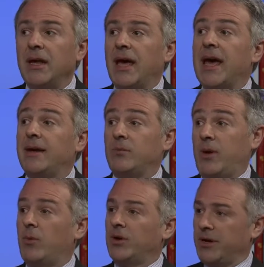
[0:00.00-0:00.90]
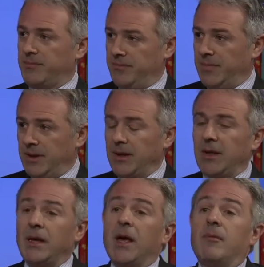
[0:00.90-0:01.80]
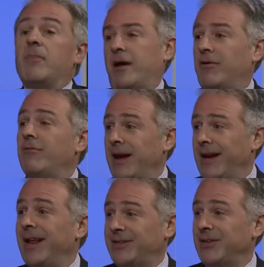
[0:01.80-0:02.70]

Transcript: and we want to micro-regulate